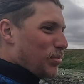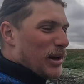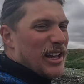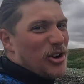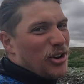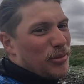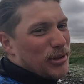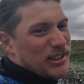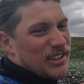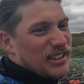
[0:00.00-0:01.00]
pretty
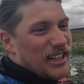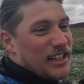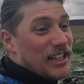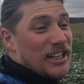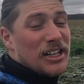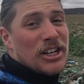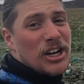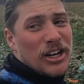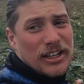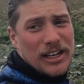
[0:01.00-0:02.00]
horrible to see
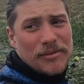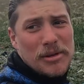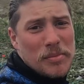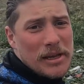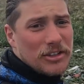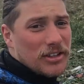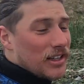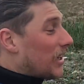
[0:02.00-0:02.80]
on a lovely beach like